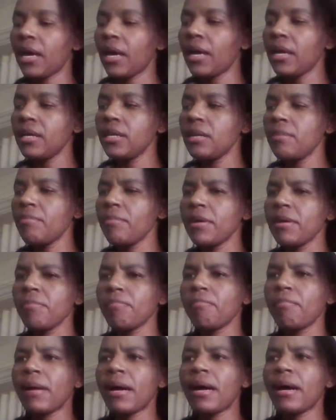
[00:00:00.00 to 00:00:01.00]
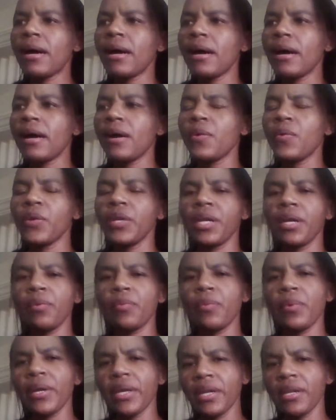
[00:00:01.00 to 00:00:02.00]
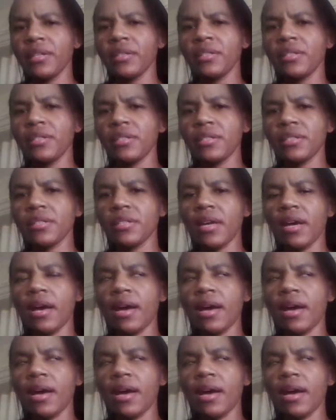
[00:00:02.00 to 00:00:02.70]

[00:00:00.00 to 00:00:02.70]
I remember when I went,